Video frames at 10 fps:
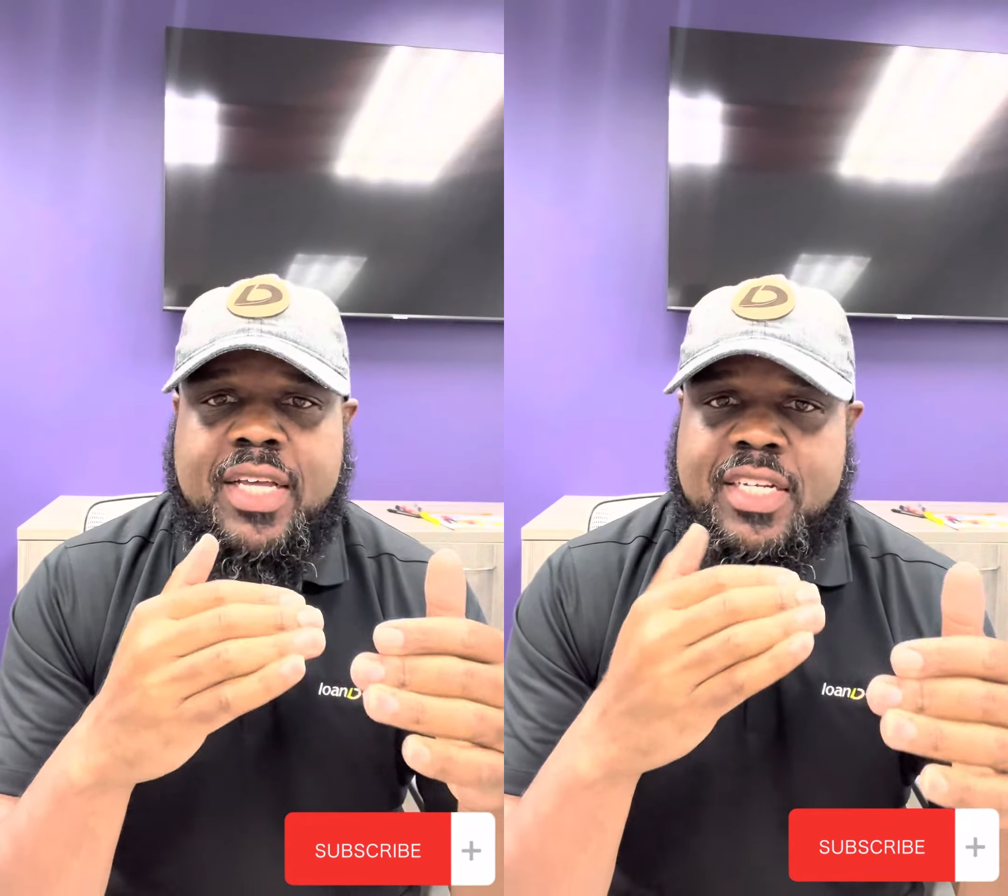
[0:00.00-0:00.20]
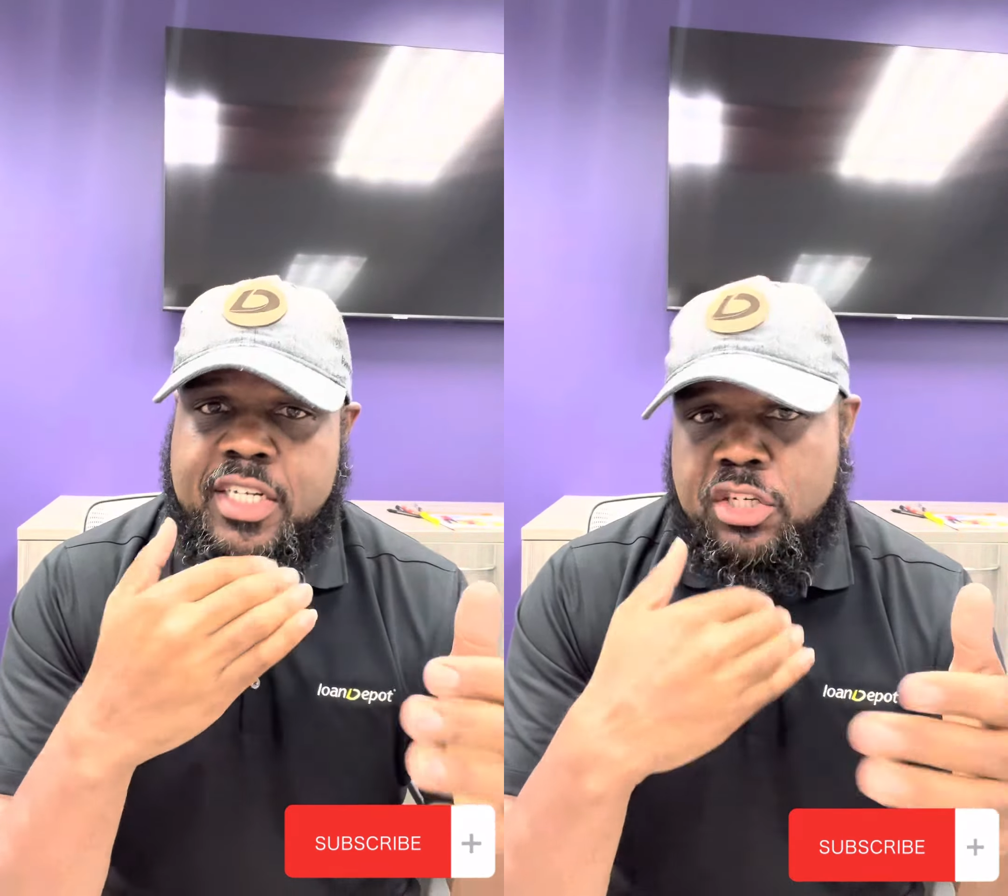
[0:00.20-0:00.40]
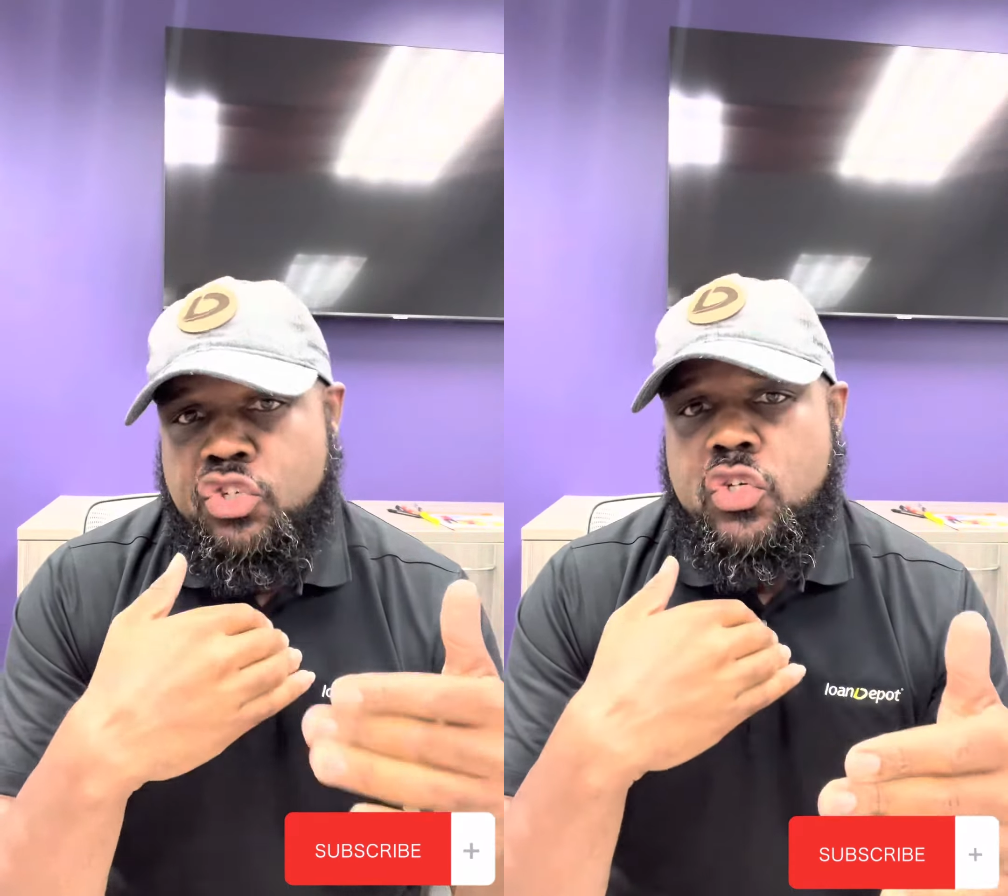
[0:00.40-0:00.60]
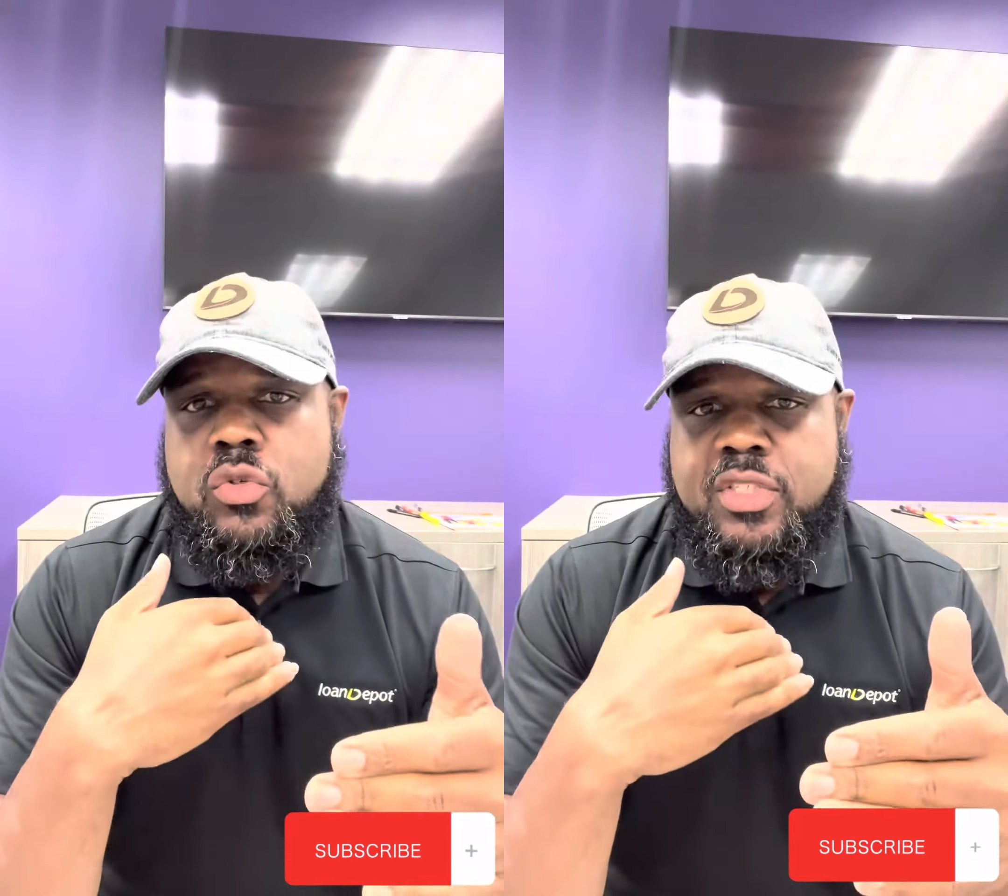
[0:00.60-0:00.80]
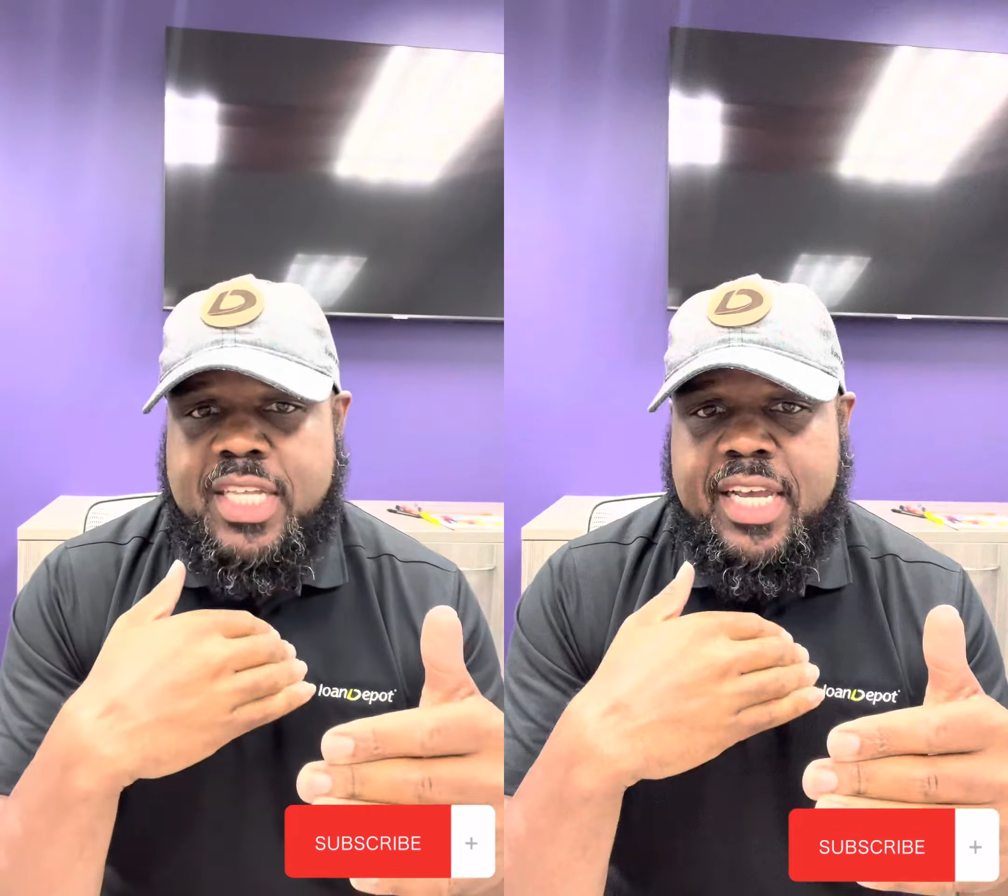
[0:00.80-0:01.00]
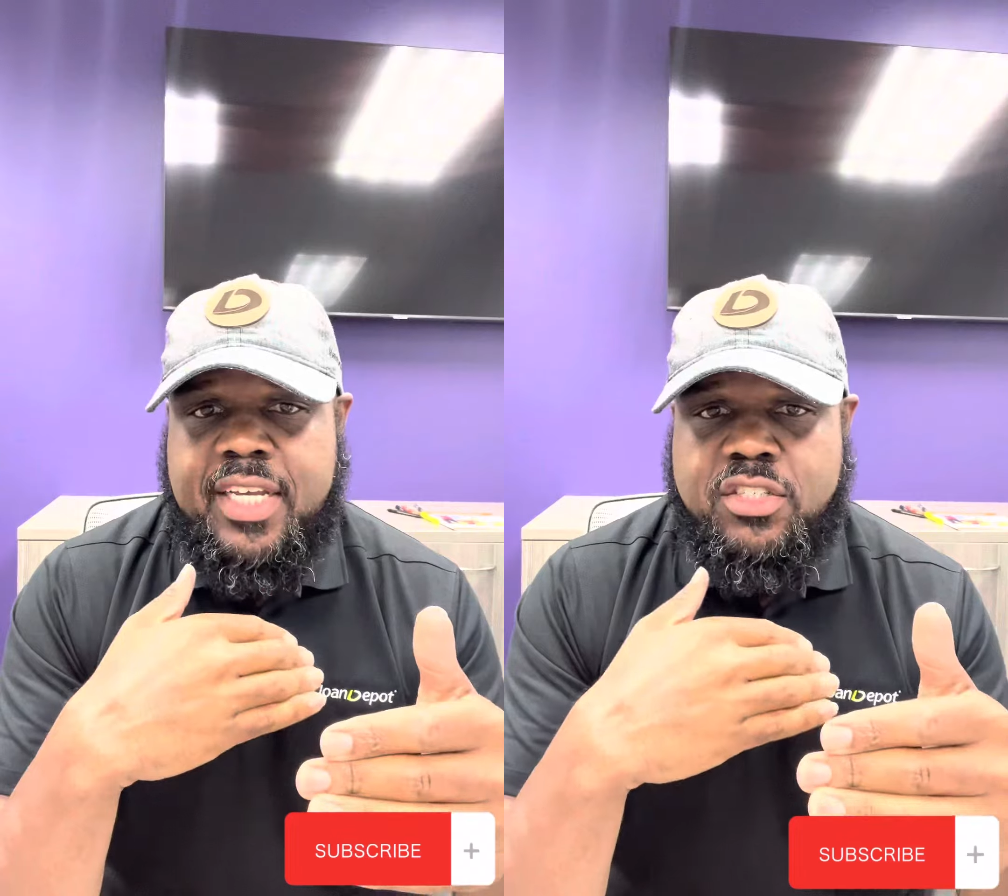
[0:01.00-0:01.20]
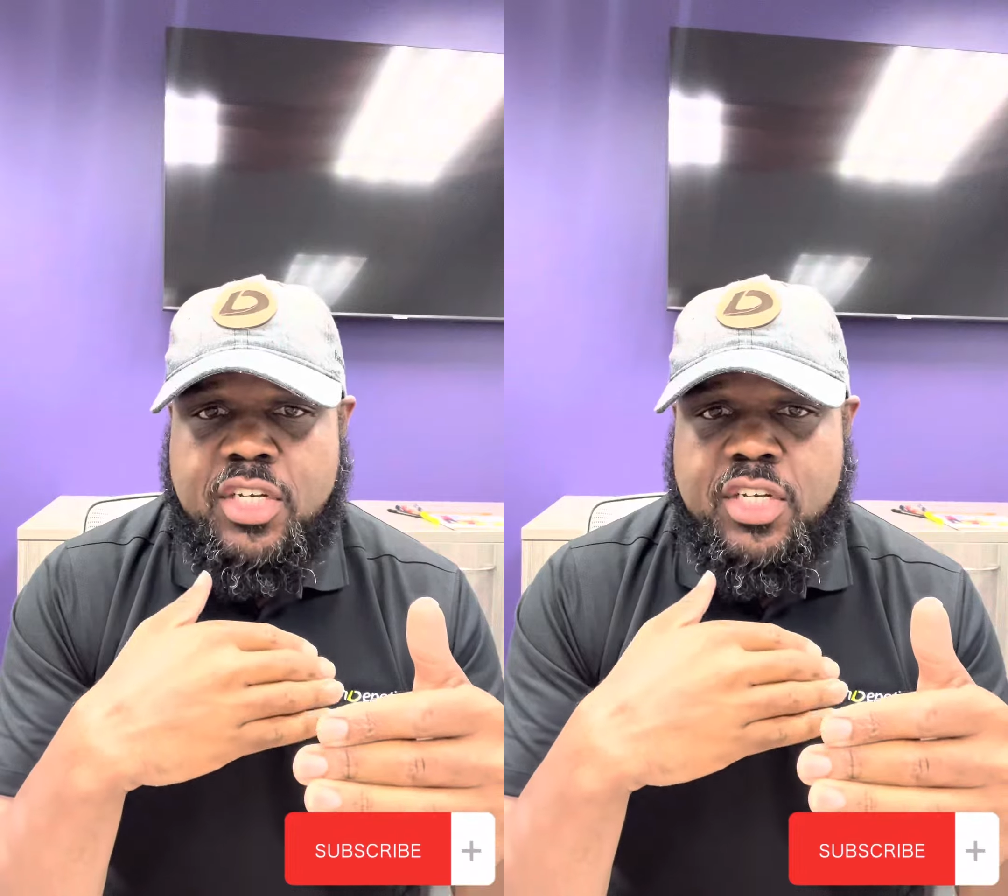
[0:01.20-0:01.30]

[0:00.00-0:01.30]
conditional stage,